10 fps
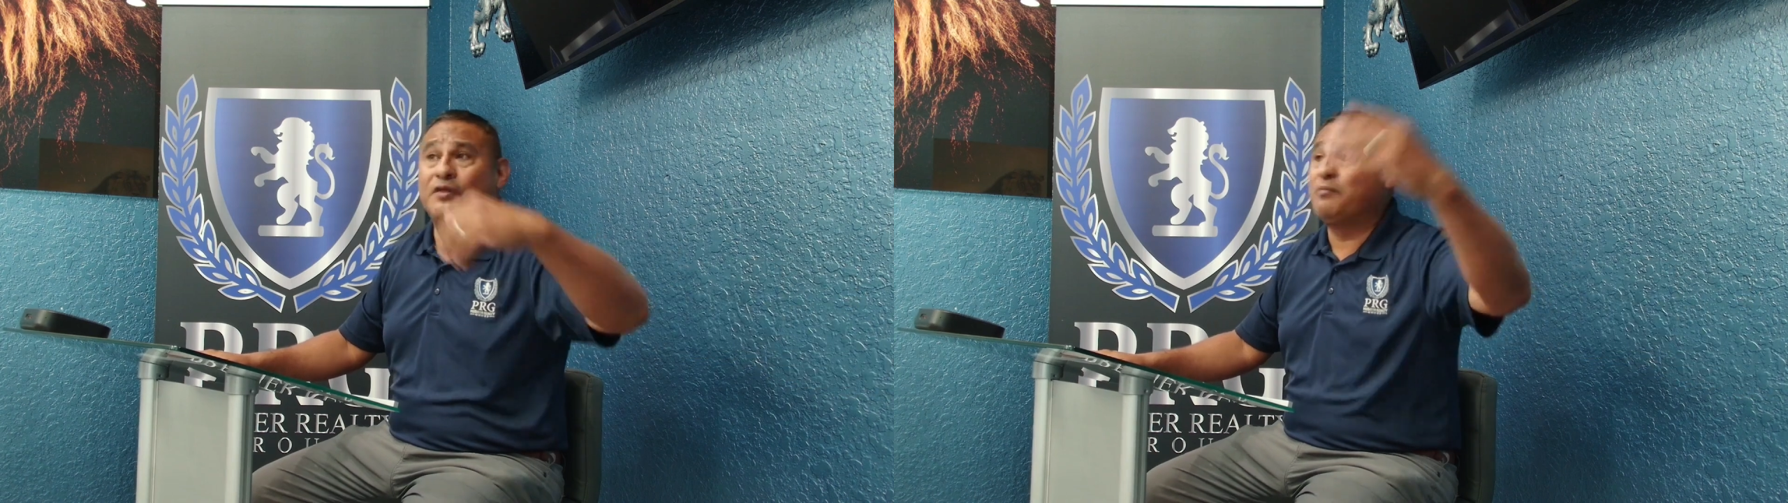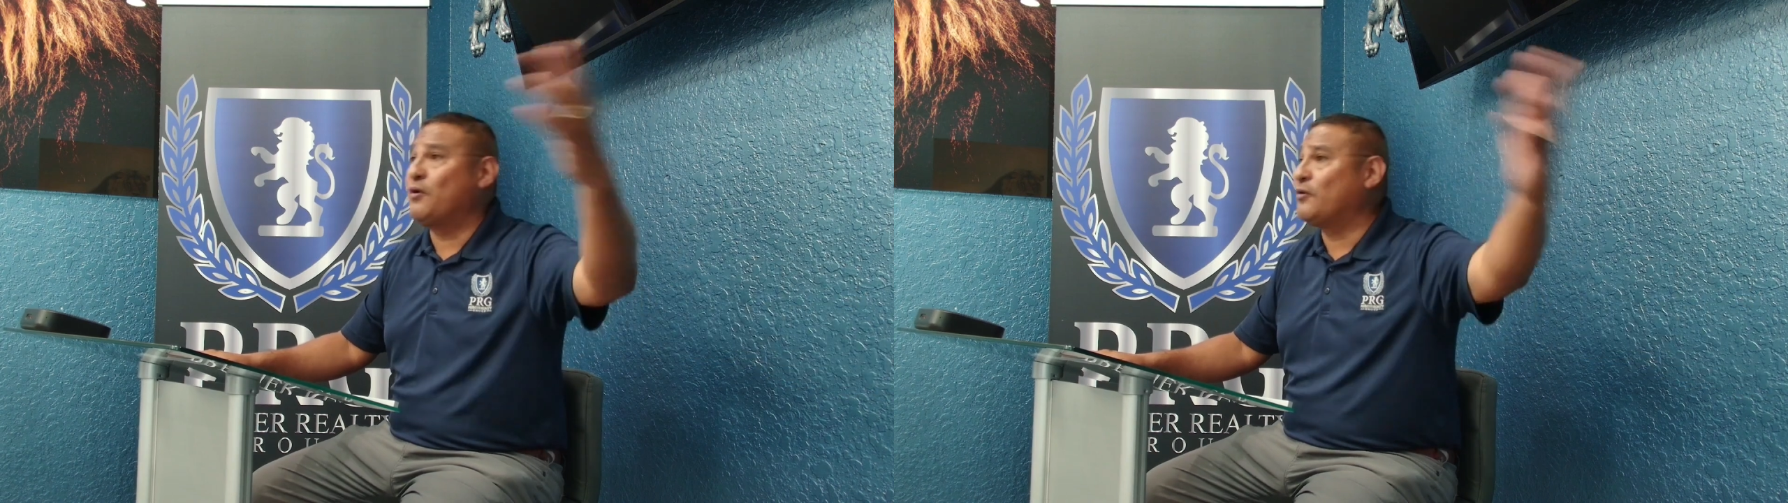
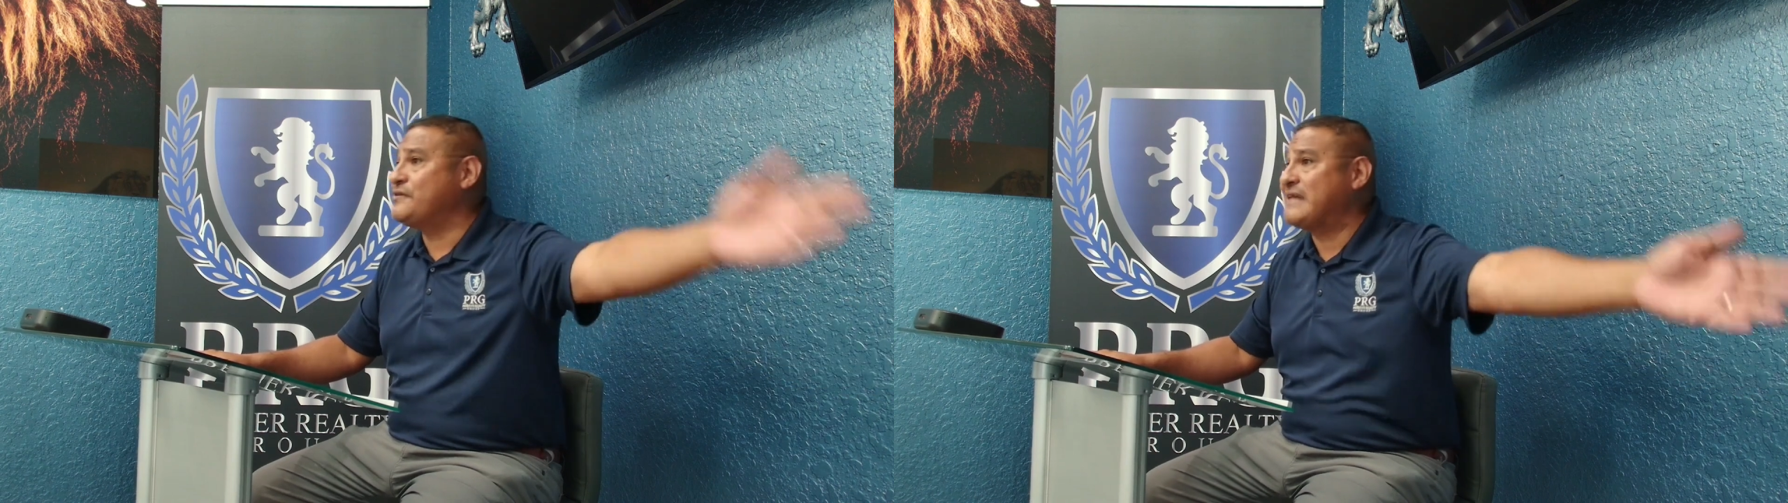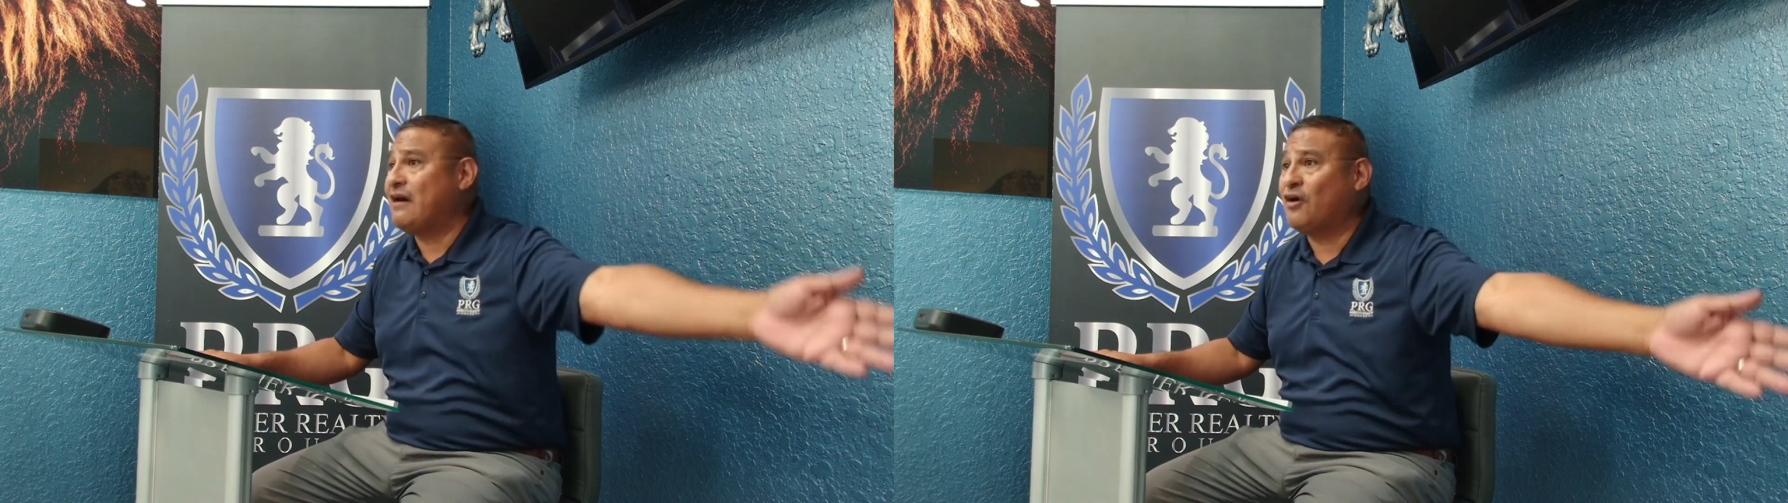The
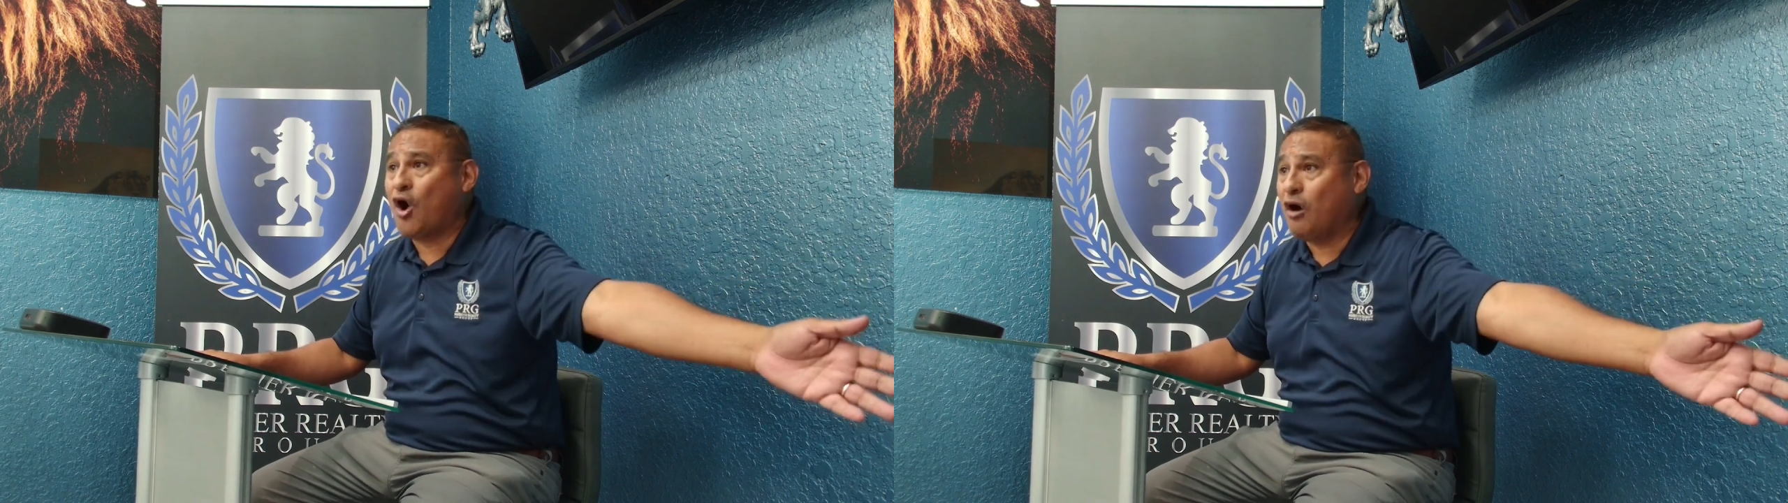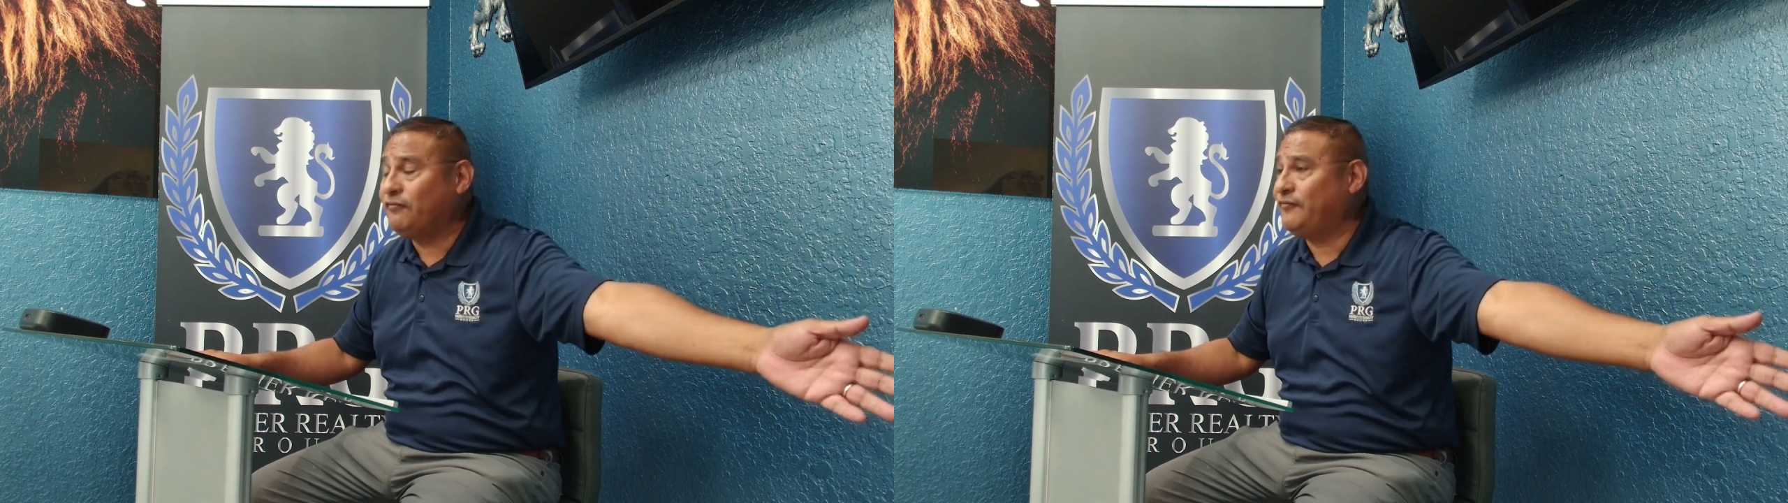broker's
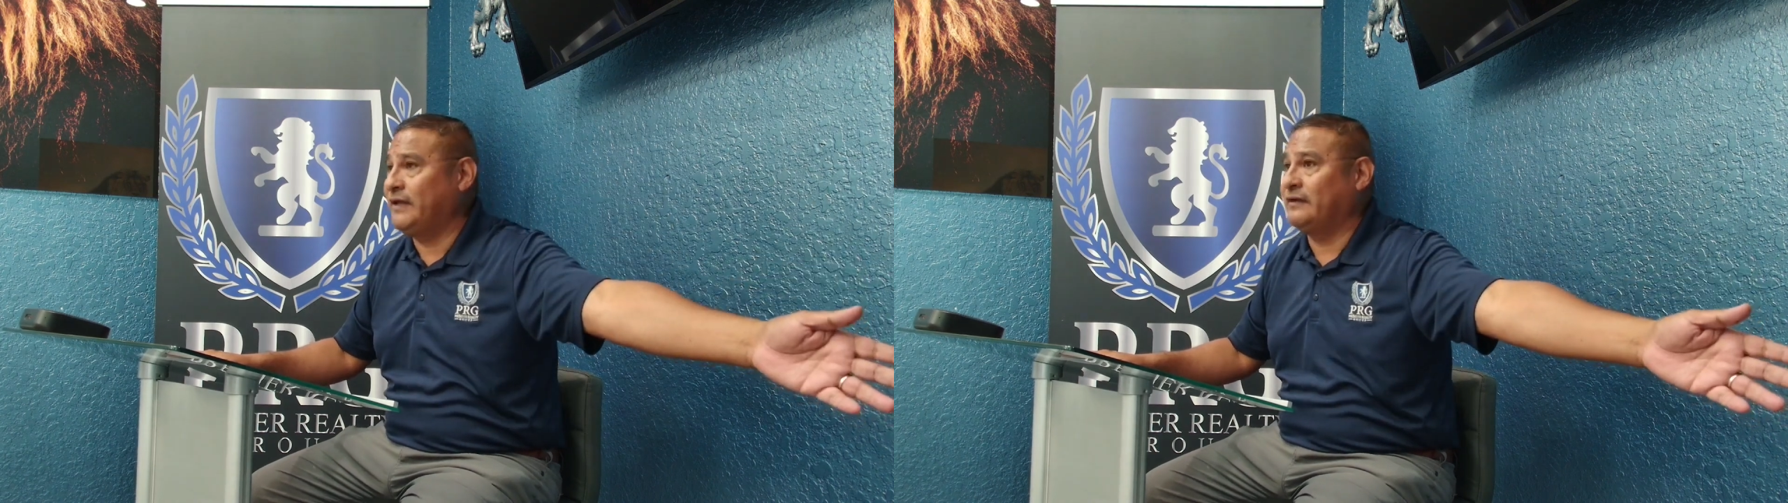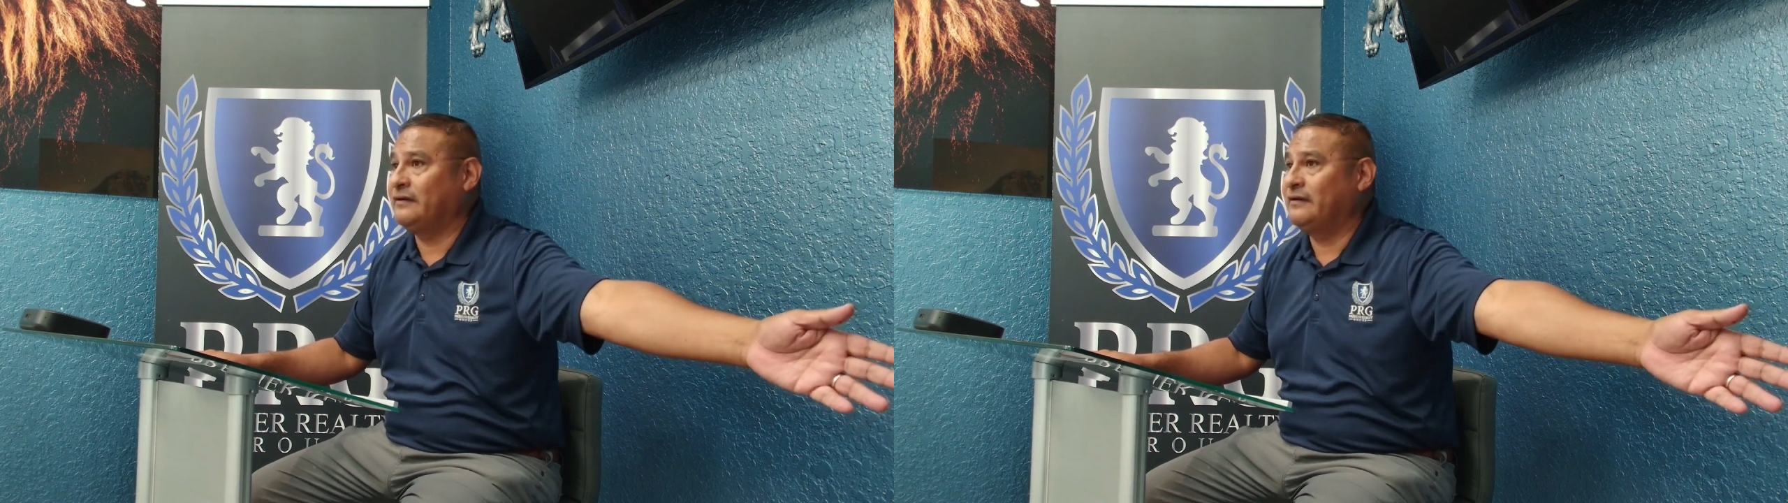out
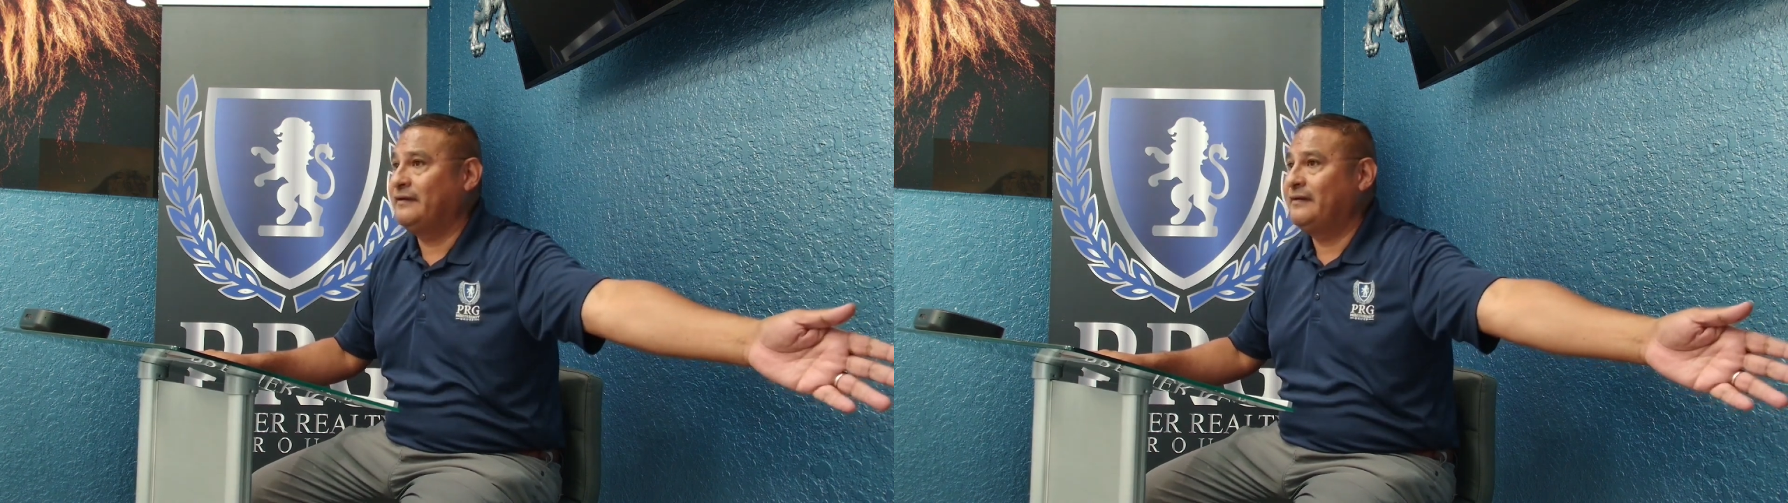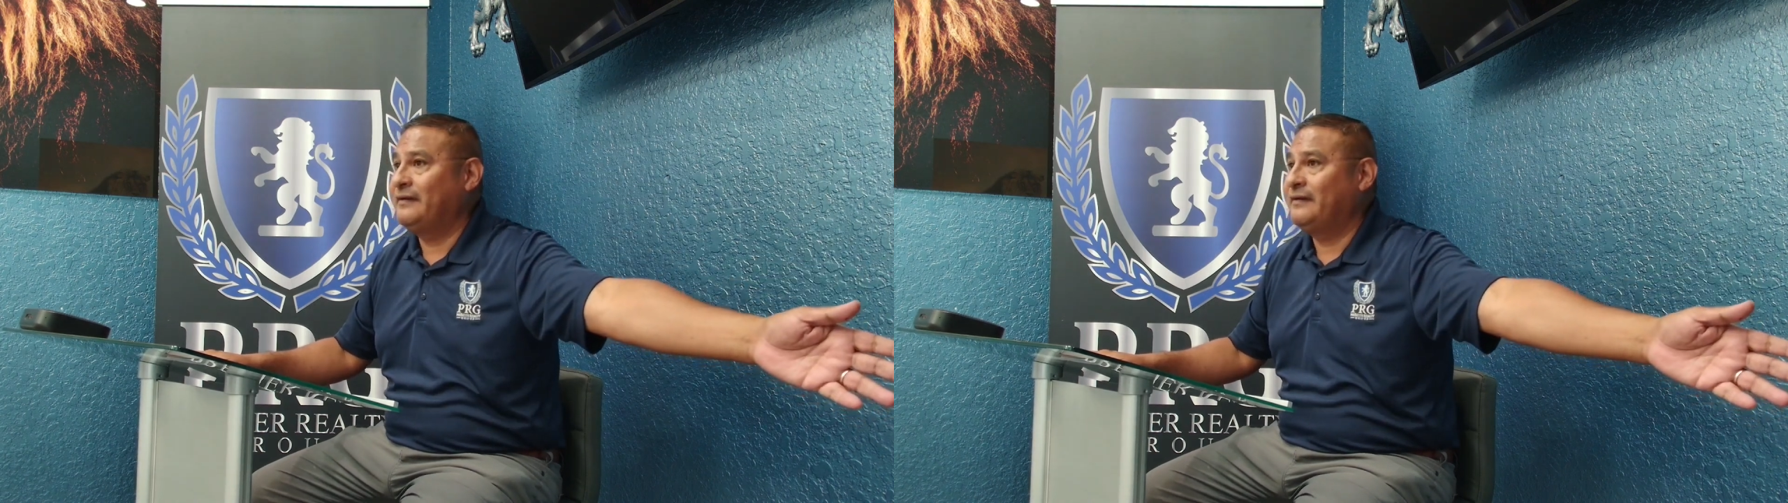golfing.